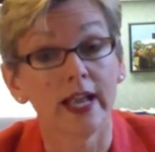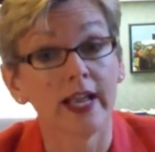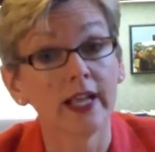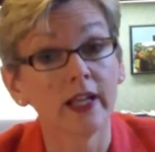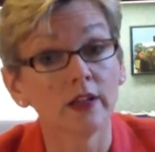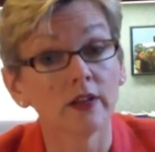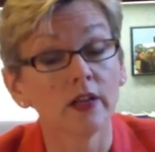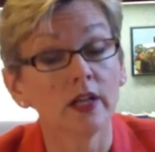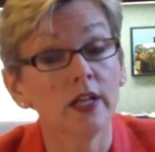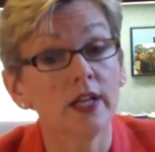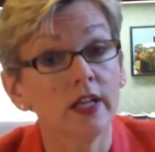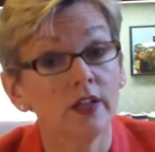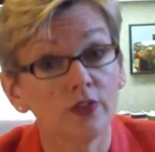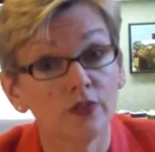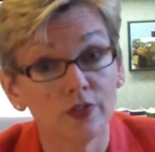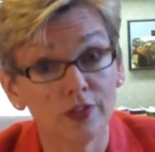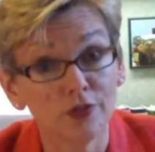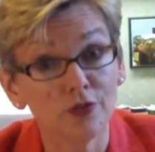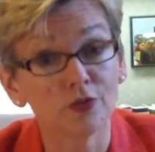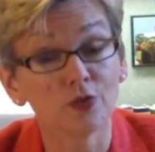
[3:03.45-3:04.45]
And
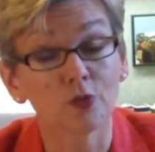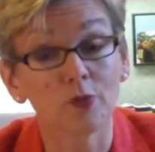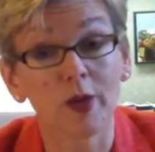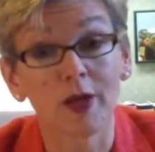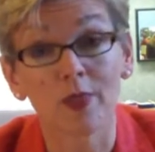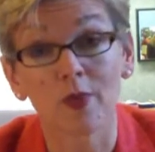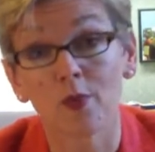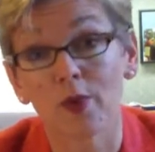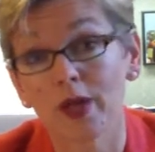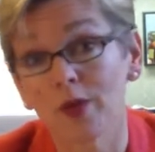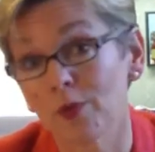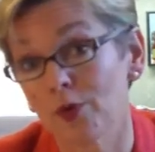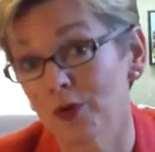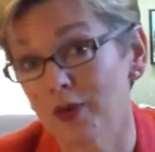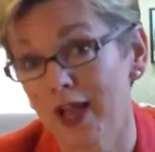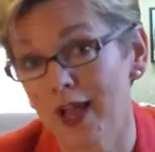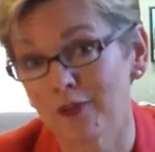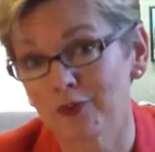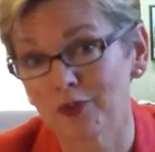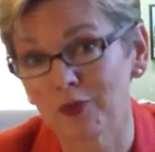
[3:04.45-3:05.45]
seniors, by the way,
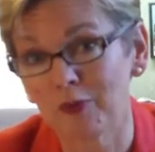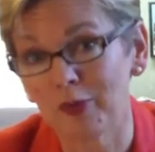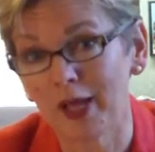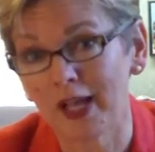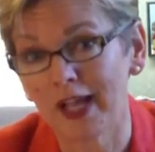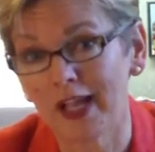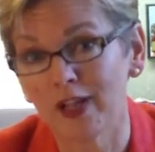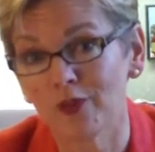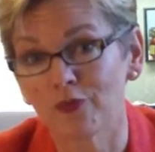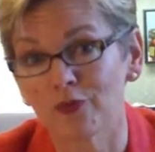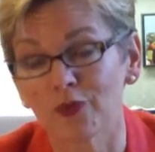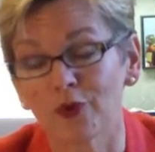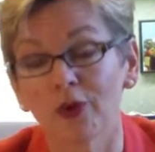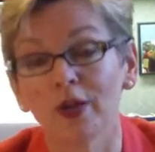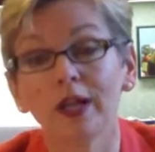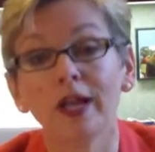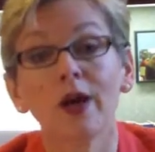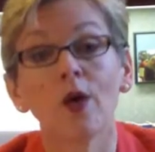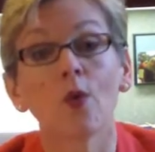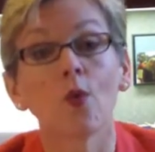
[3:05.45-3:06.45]
won't have to pay
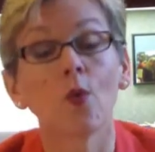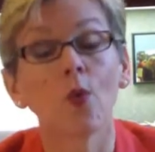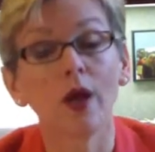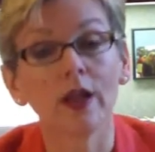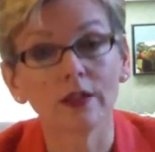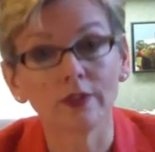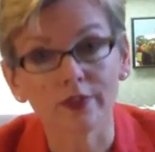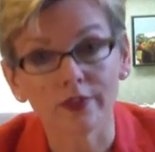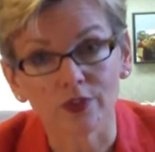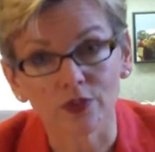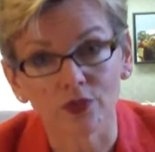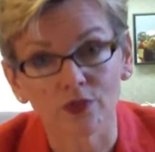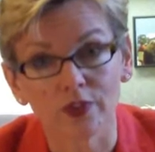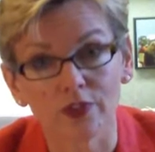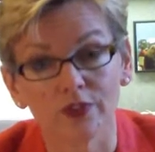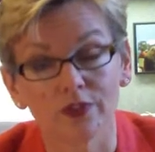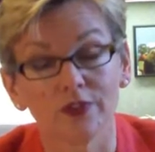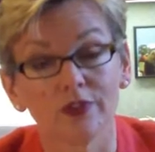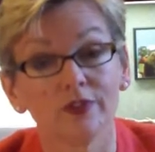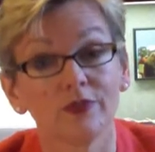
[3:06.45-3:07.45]
for wellness
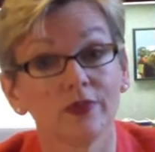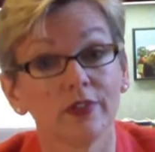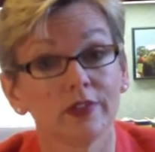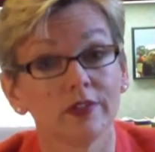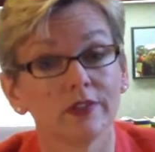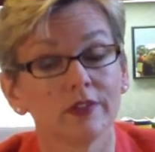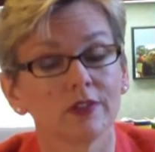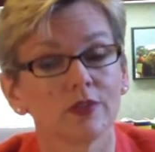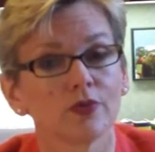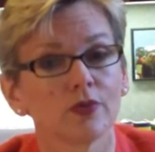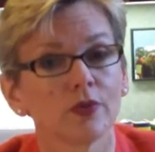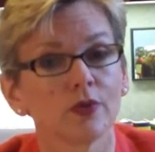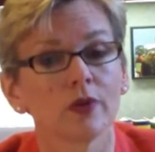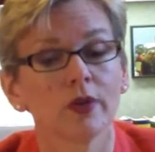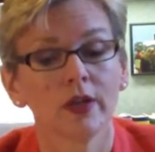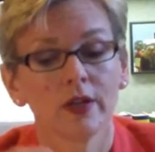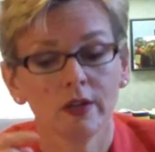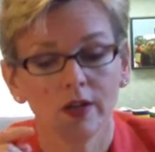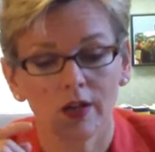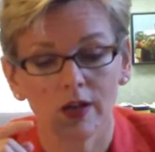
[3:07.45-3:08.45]
visits,
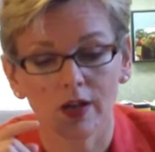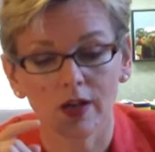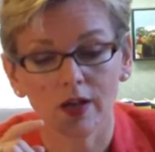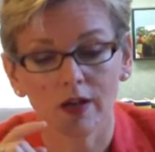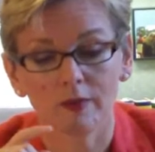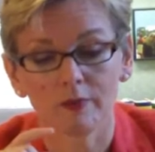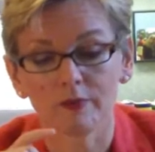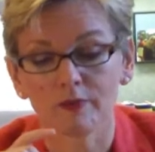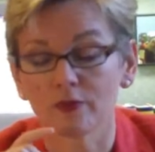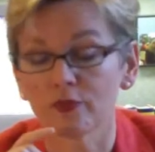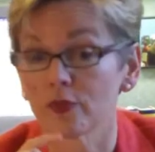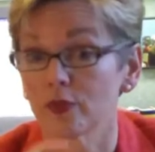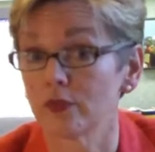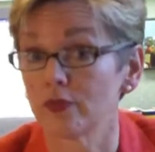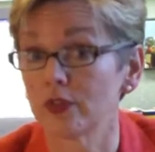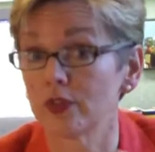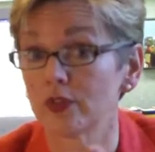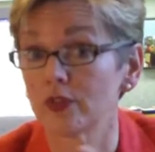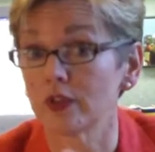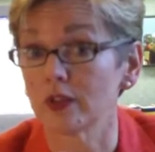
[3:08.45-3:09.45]
for
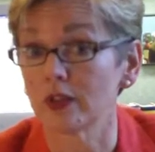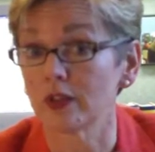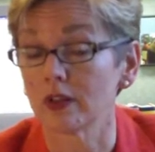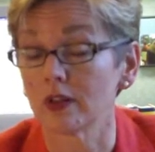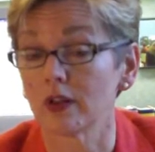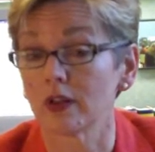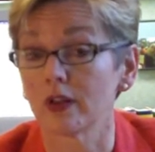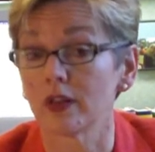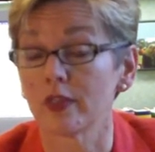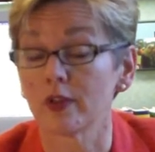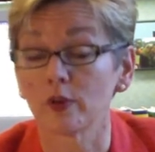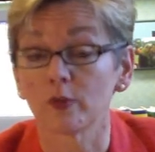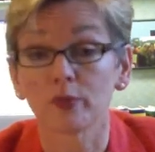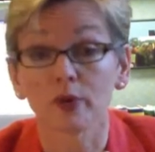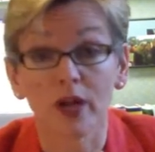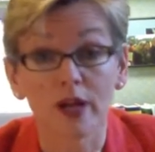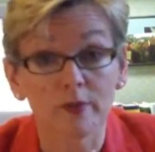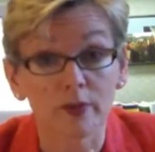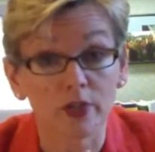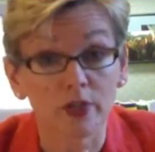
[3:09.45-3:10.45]
visiting their
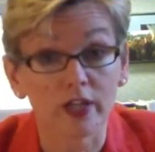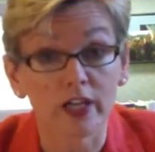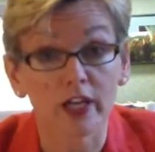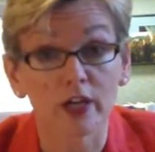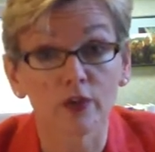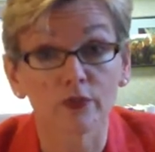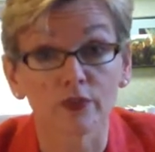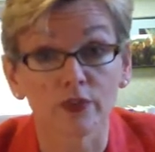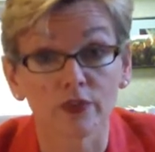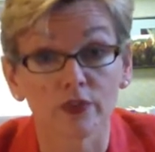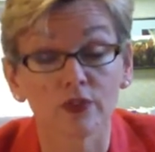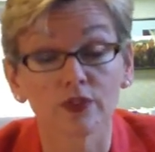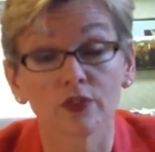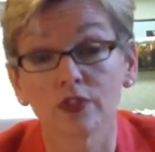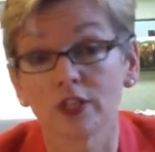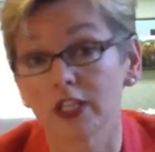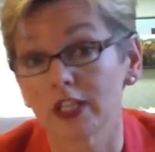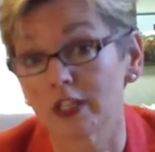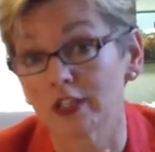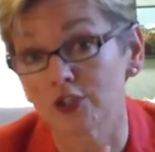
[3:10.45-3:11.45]
primary care
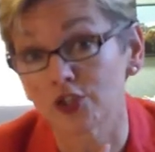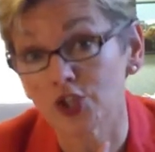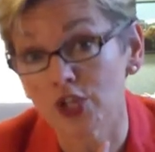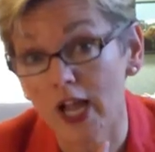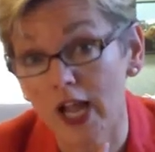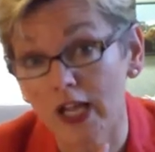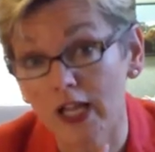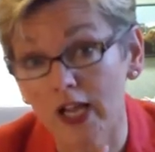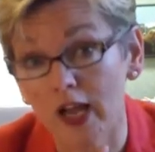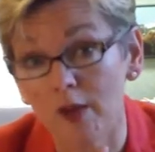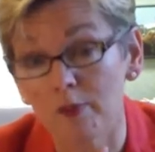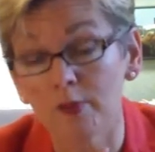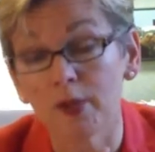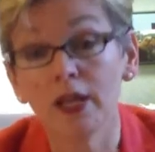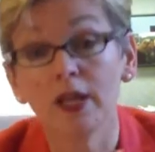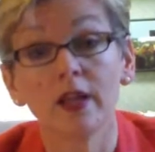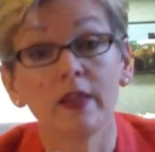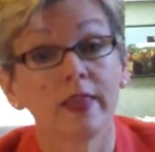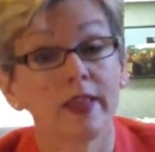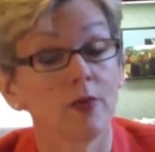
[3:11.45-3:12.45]
physician to get a checkup.
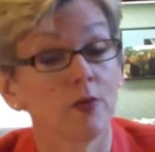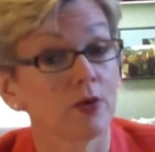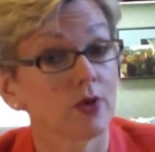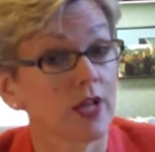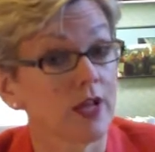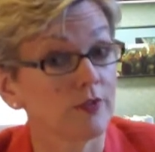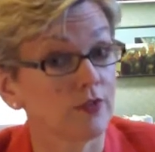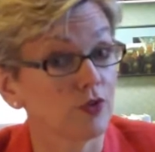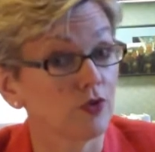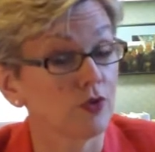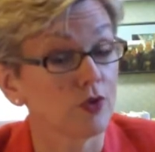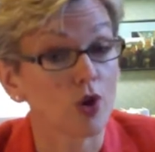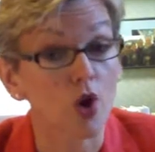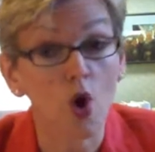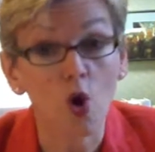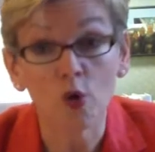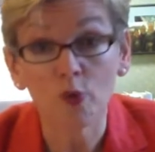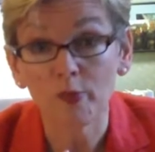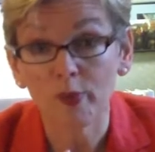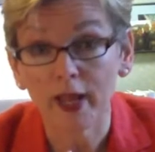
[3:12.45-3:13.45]
They won't have to do
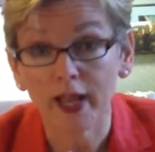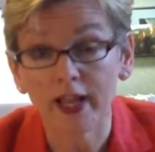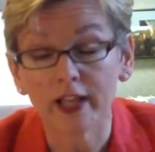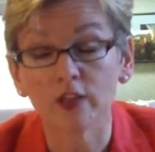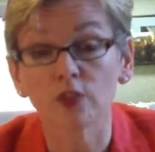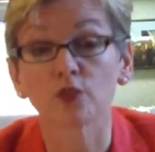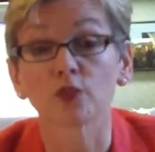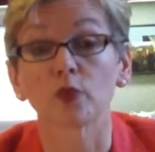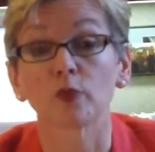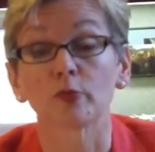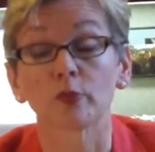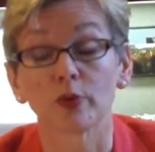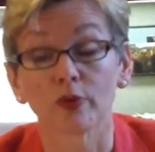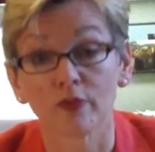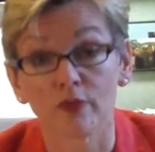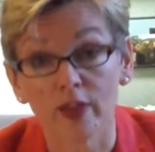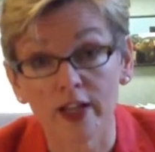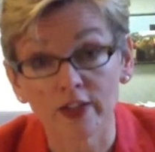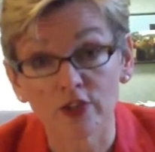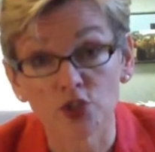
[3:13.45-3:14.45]
co-pays for
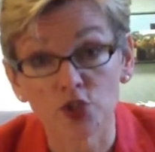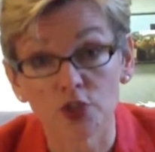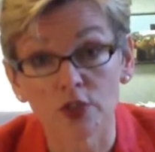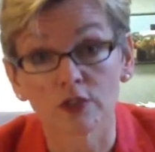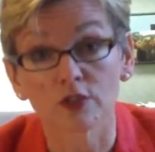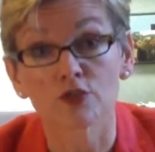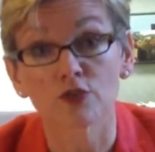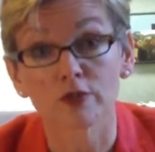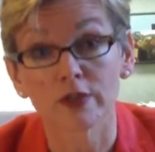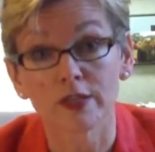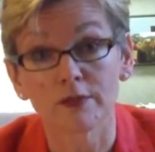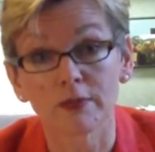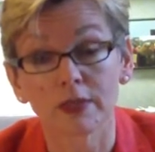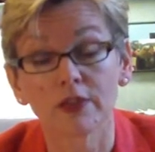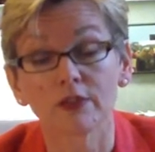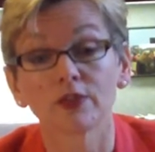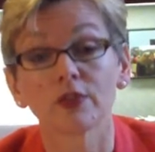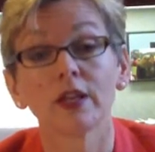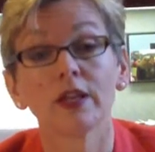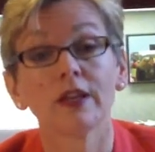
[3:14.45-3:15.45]
prevention
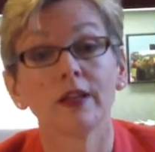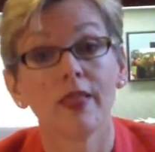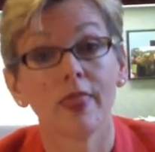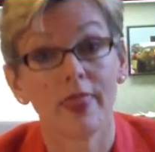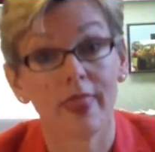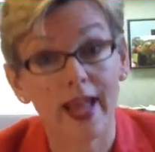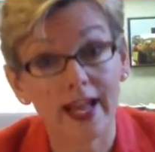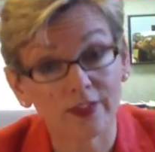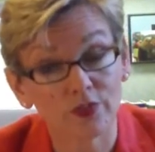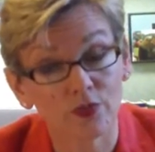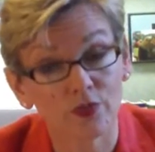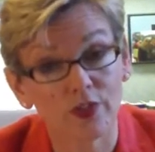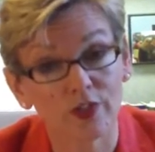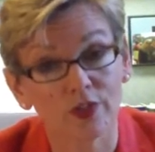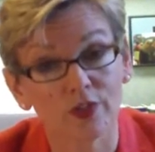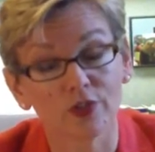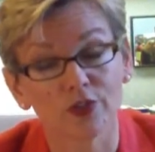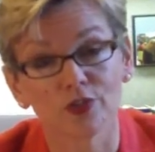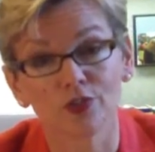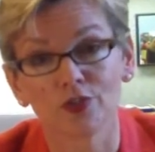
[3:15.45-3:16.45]
treatments. That's
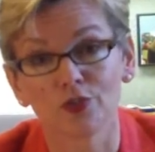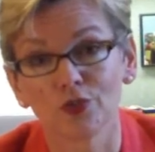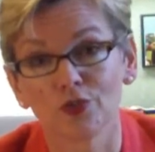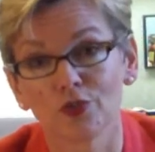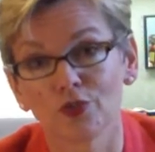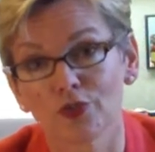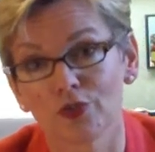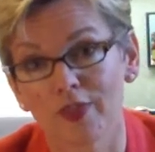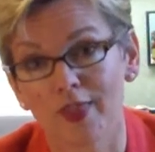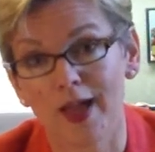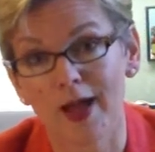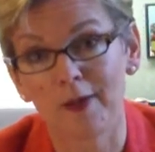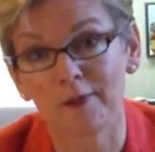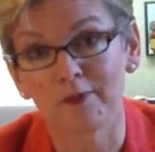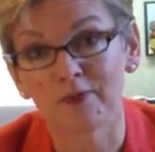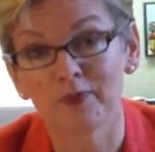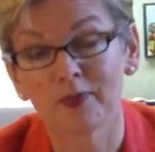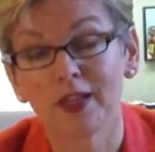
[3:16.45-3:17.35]
very good news for them.